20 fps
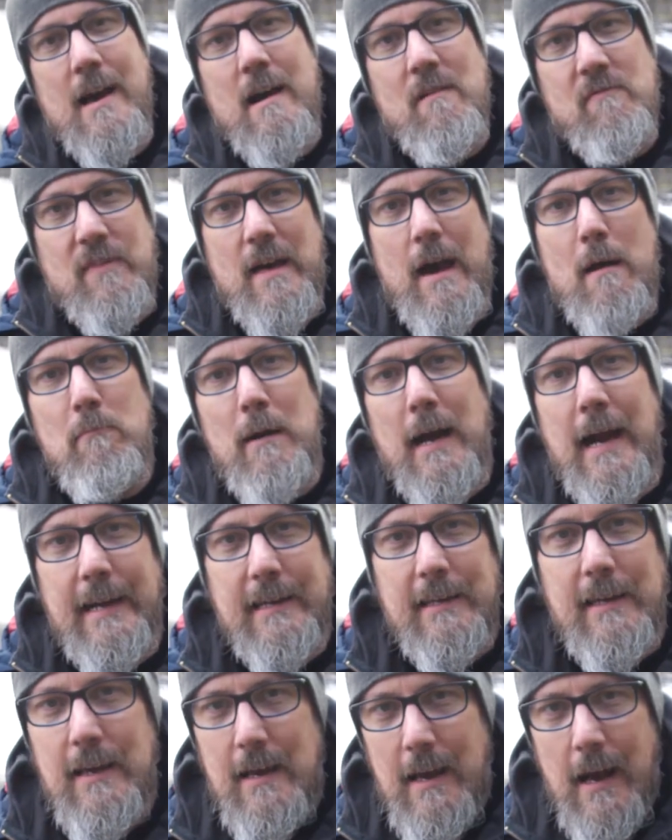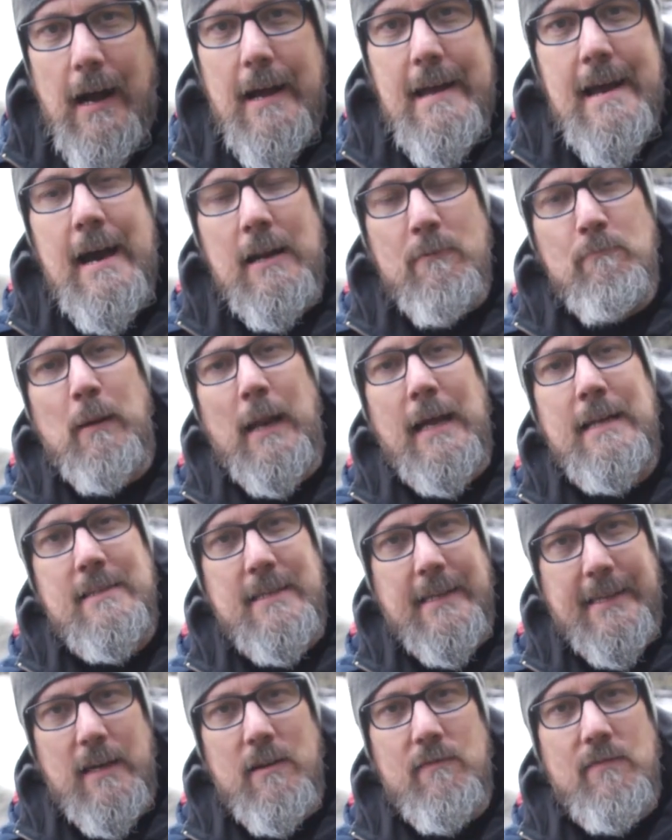have that back. I had planned
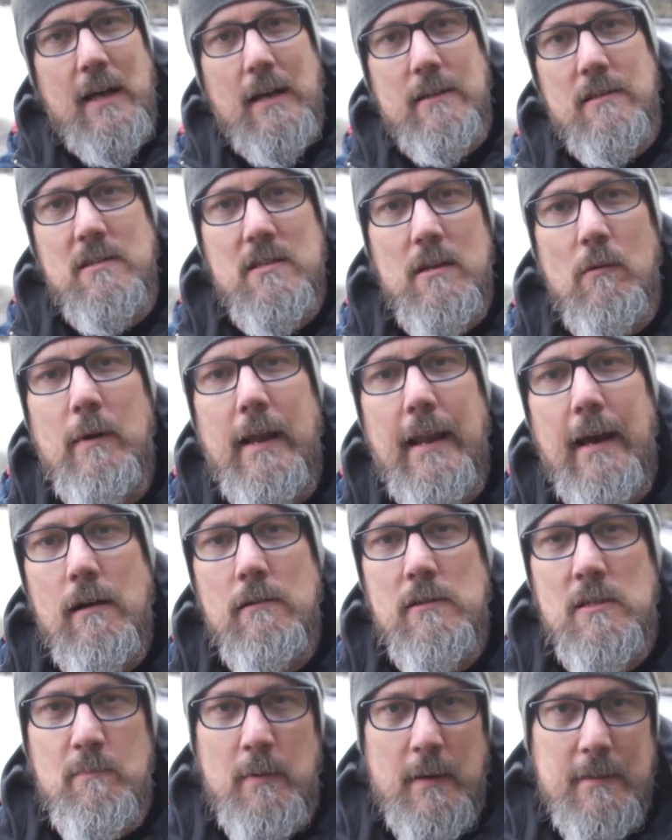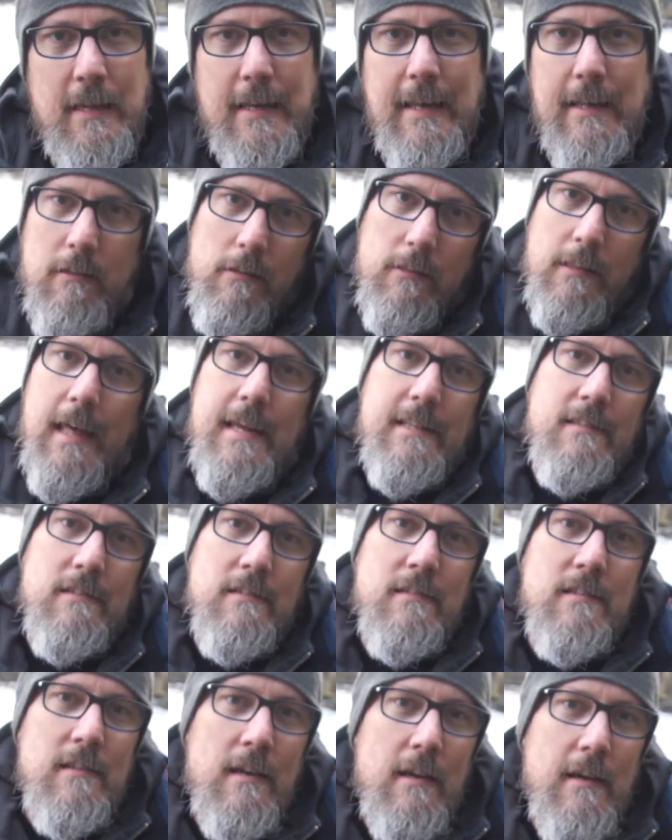to give that to someone else, but the little
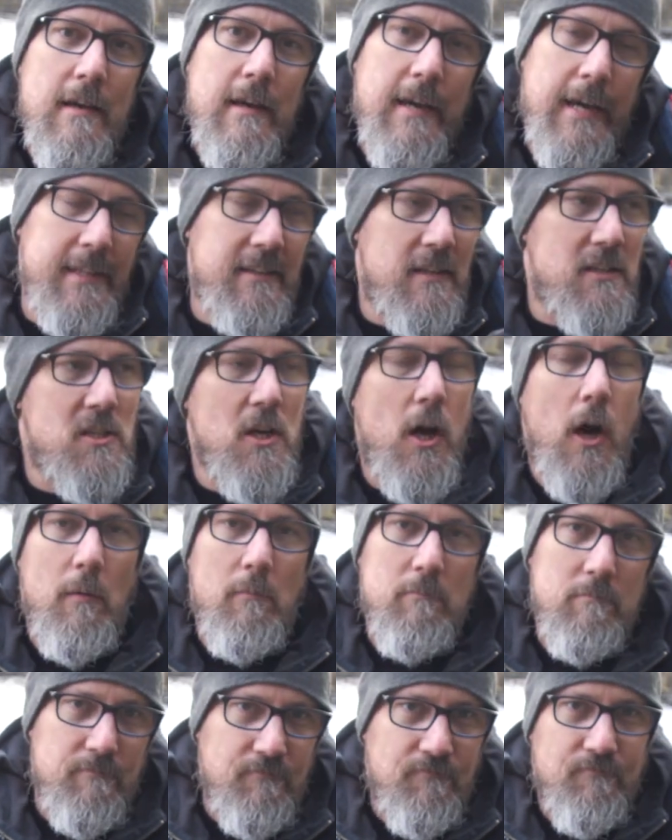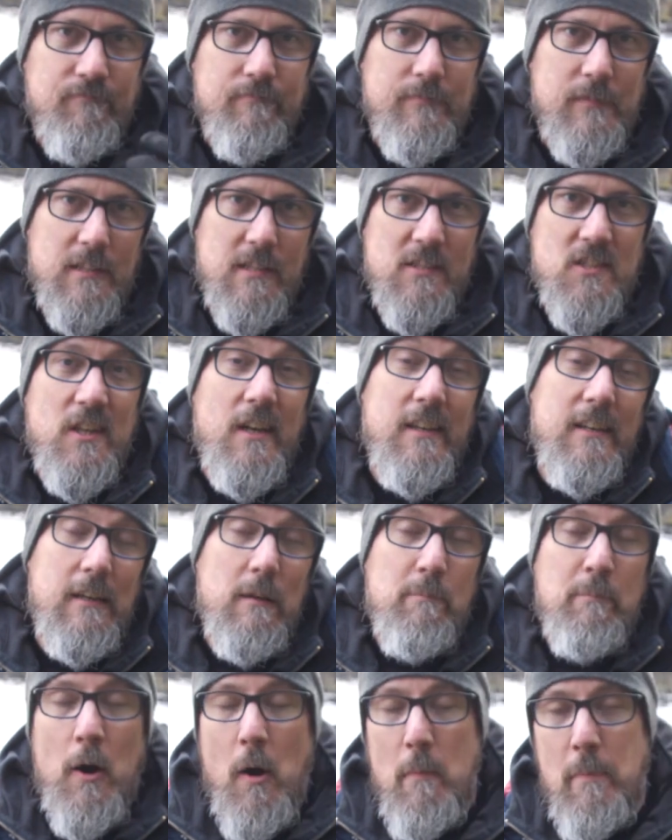lens in the top decided
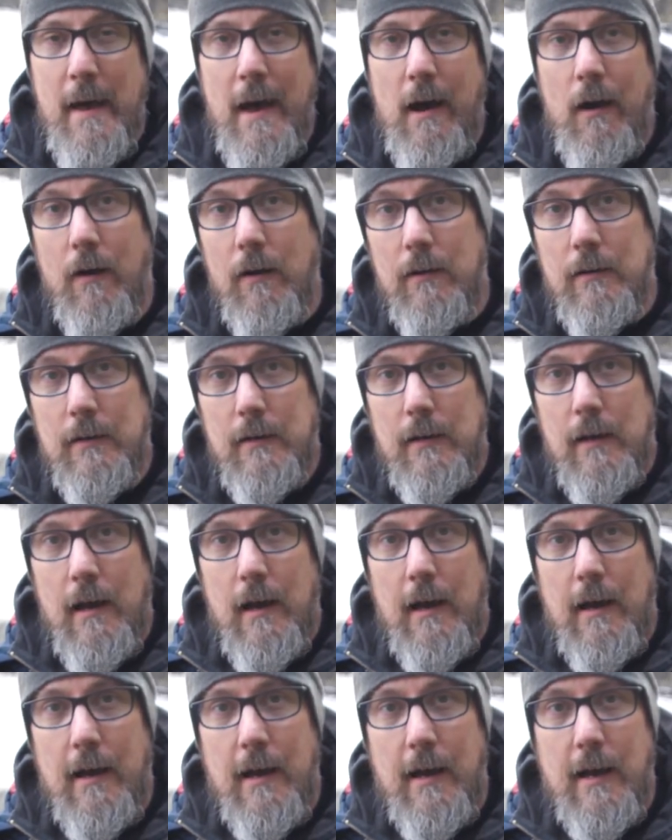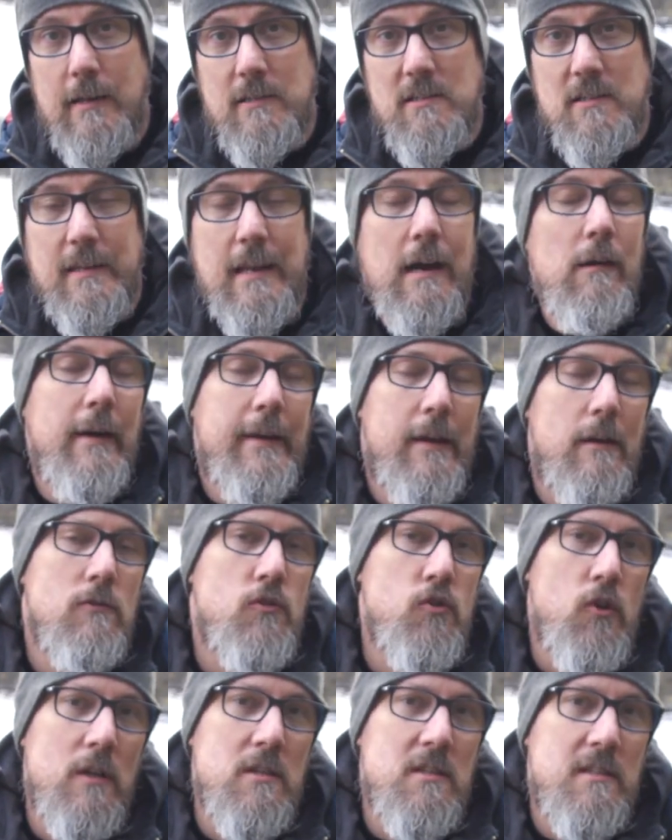to pop out, so now I
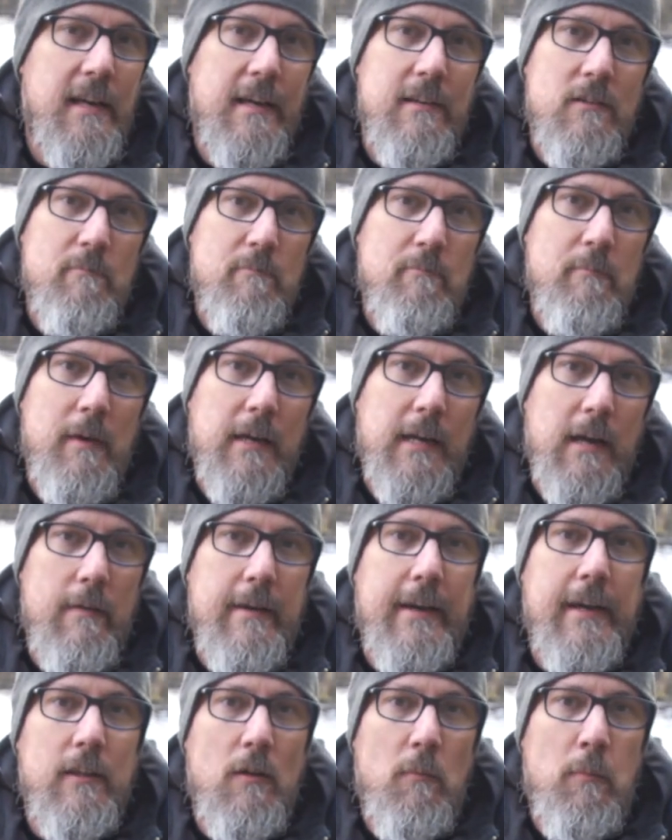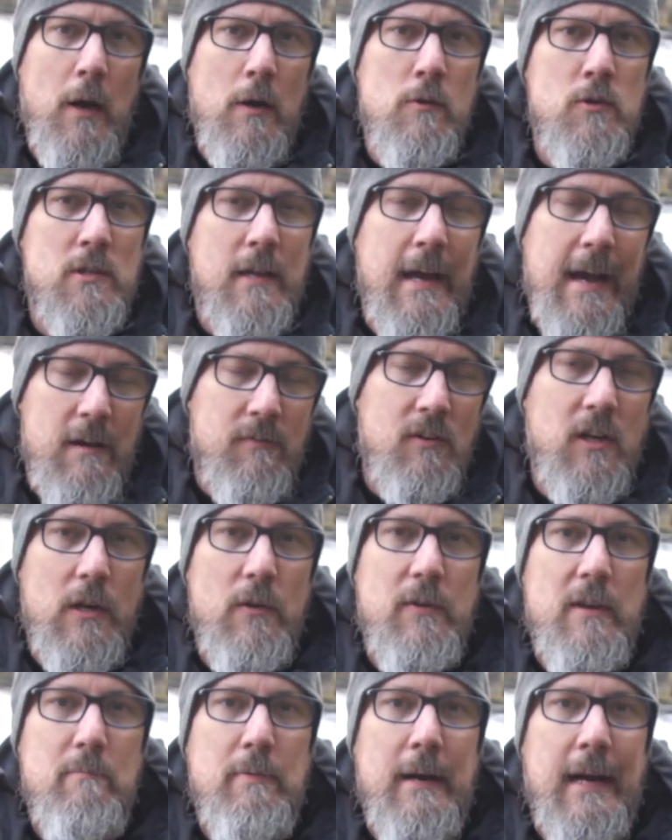don't trust it going in the post. I have
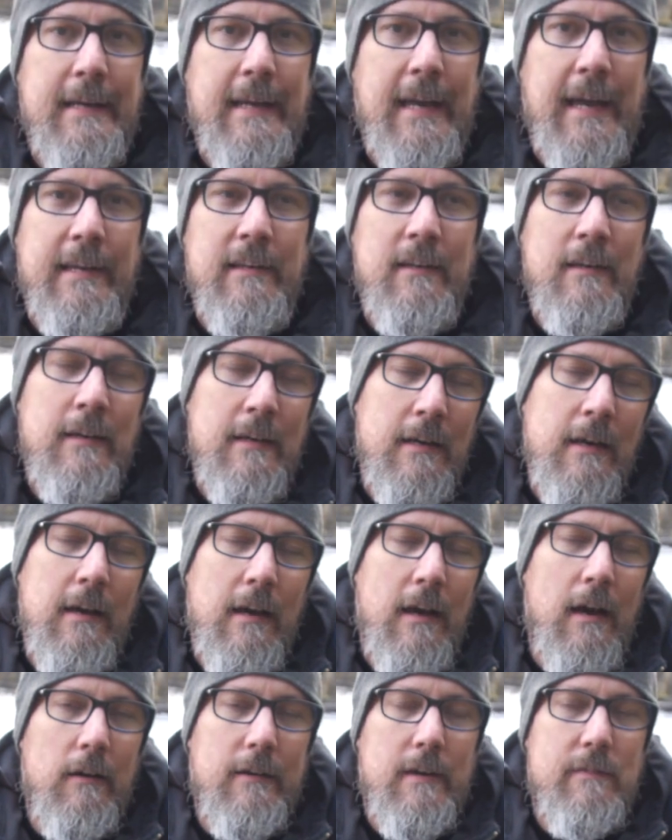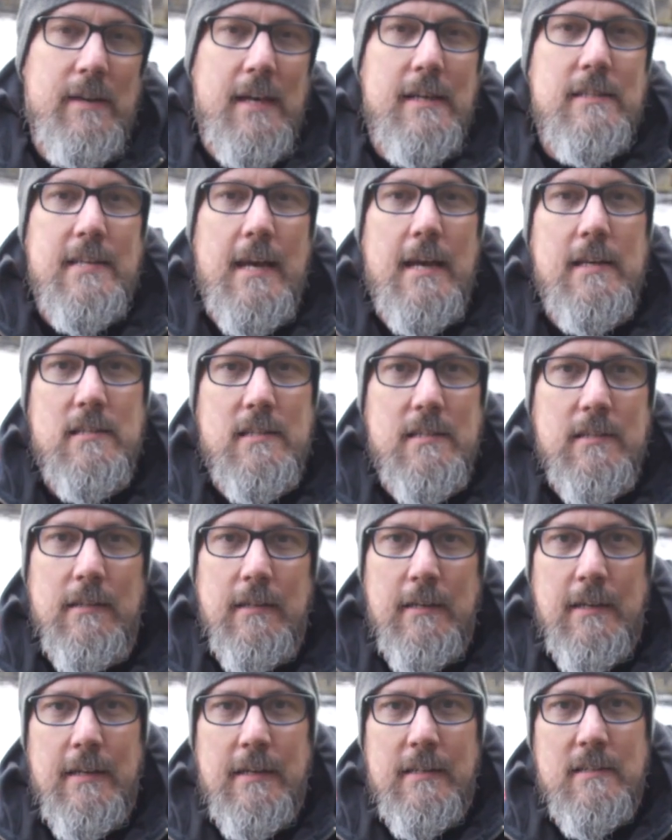glued it back in. I'll give it a test
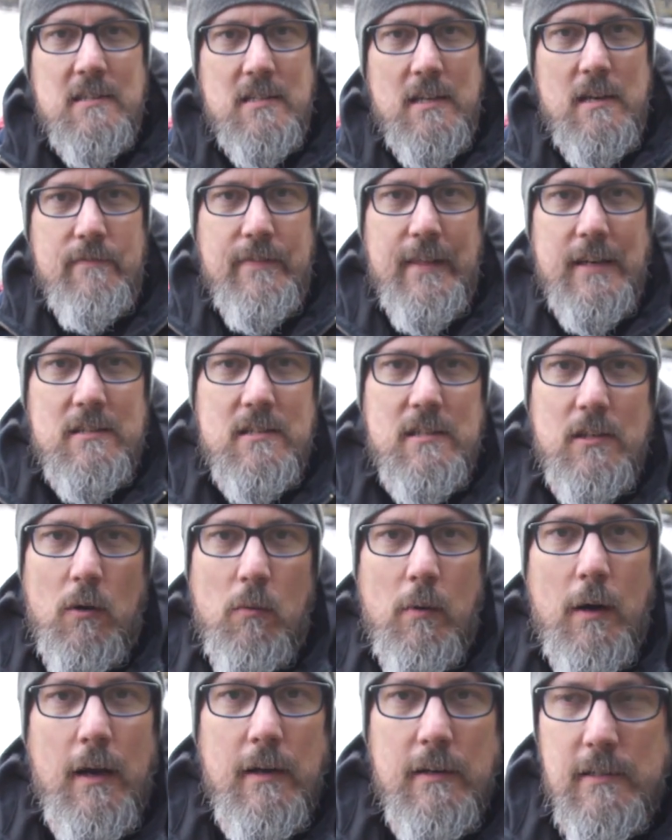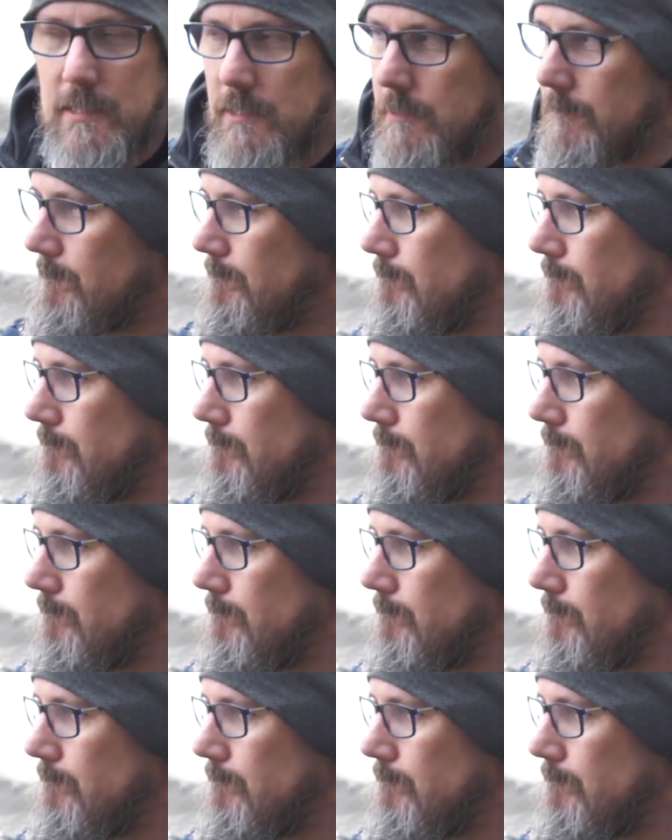and see if that still works.